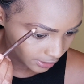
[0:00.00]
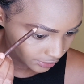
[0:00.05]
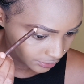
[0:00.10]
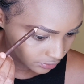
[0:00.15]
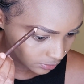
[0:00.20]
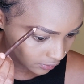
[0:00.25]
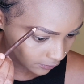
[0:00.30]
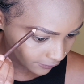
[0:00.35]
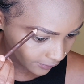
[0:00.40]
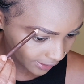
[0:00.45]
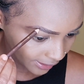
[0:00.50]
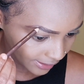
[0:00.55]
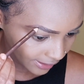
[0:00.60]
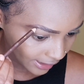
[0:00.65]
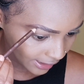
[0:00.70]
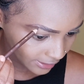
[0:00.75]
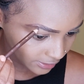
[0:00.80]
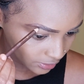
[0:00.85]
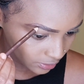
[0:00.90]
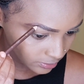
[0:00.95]
So over here
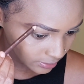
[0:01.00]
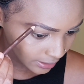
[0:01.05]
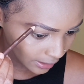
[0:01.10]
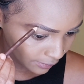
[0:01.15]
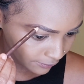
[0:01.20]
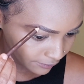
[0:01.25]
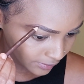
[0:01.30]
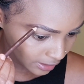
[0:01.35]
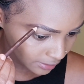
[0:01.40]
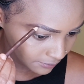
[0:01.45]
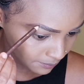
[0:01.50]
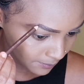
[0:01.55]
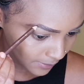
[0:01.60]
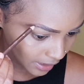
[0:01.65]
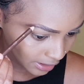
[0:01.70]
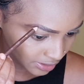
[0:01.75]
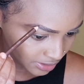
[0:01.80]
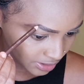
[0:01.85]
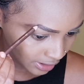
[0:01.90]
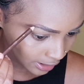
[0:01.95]
I don't have that
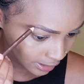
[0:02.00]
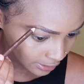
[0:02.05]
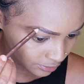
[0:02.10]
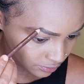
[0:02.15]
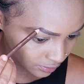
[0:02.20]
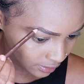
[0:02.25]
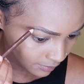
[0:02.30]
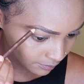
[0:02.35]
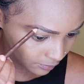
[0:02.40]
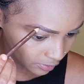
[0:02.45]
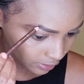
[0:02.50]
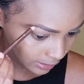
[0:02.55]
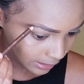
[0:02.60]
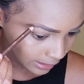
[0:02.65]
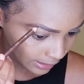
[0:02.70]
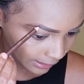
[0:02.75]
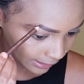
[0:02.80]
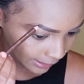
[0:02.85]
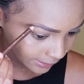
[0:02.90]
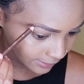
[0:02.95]
much hair, so I'm gonna
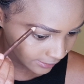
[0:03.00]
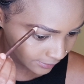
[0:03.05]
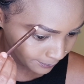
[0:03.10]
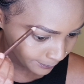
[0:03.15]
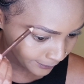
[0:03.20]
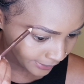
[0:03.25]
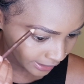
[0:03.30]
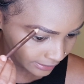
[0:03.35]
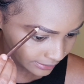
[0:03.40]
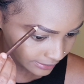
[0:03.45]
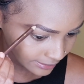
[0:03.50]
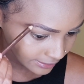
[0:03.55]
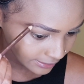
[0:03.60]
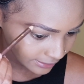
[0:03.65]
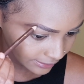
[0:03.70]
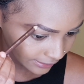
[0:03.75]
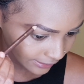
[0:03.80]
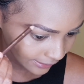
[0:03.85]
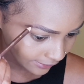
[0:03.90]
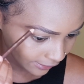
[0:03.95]
like paint
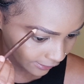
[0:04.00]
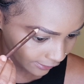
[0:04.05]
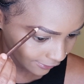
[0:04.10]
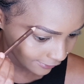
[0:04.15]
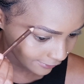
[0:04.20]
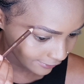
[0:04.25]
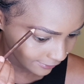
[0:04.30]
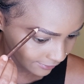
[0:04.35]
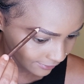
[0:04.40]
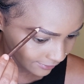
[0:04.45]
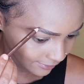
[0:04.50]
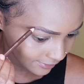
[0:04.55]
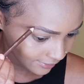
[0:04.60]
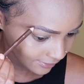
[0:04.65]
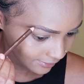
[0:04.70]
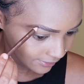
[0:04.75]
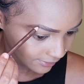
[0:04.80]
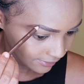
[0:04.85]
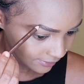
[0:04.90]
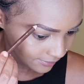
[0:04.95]
in there
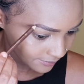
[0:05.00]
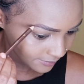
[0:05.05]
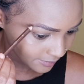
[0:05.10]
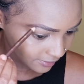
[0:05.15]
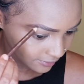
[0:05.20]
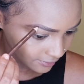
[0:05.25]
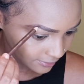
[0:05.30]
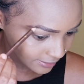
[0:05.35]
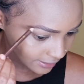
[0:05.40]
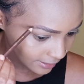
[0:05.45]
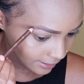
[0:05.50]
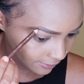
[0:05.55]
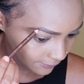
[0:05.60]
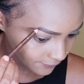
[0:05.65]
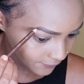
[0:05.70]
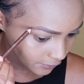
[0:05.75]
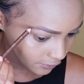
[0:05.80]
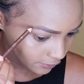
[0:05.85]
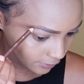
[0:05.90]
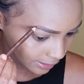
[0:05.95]
because I
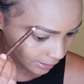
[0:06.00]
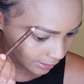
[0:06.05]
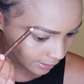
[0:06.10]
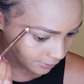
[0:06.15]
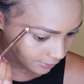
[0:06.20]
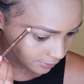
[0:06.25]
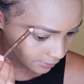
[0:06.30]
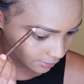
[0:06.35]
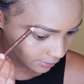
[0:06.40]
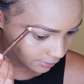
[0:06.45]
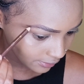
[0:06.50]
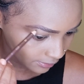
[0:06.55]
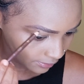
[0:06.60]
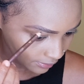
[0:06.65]
have no hair there.